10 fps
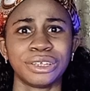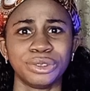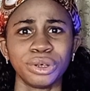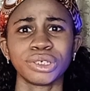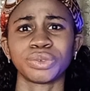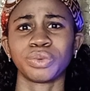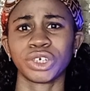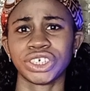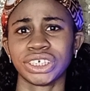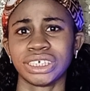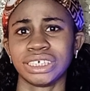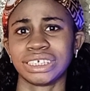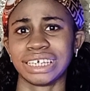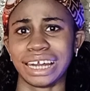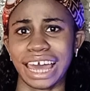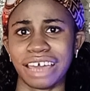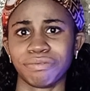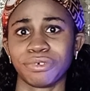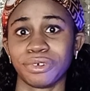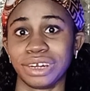those watching it
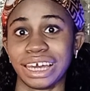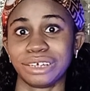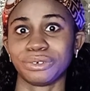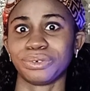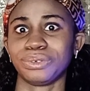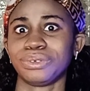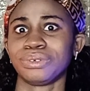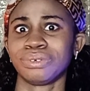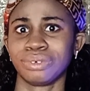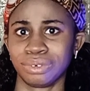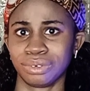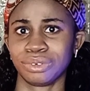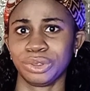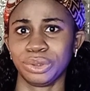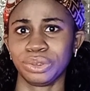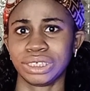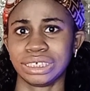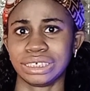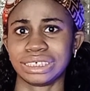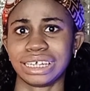live online could
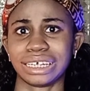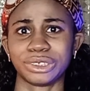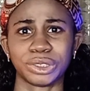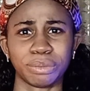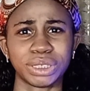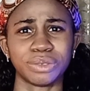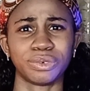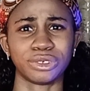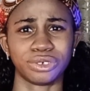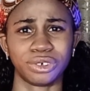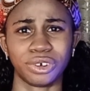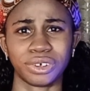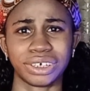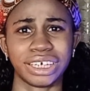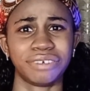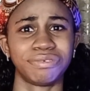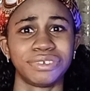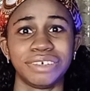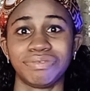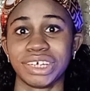notice that something was wrong,
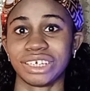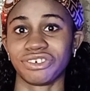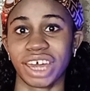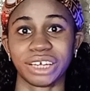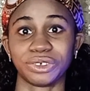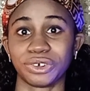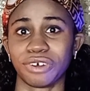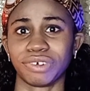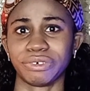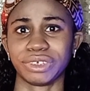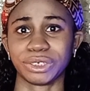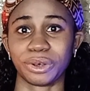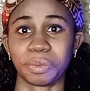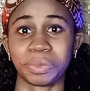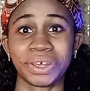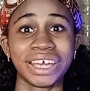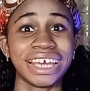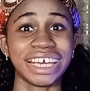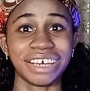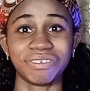even if they tried to cover it up.
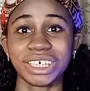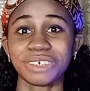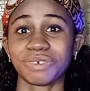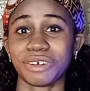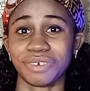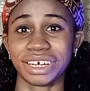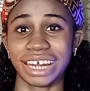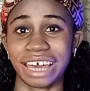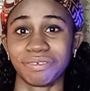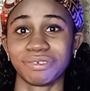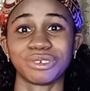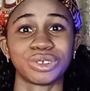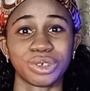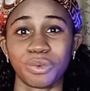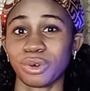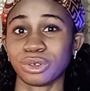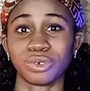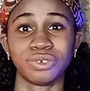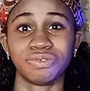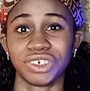If this were real life, someone
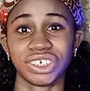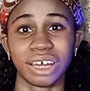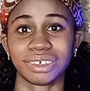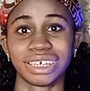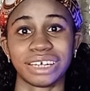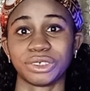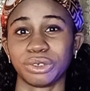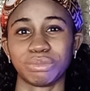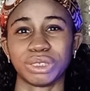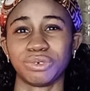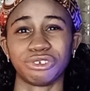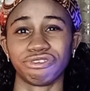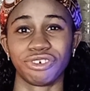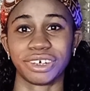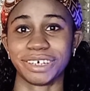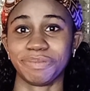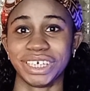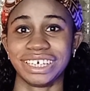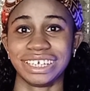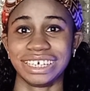could fish out that something was wrong
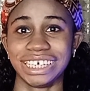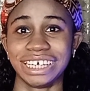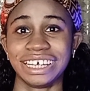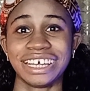immediately.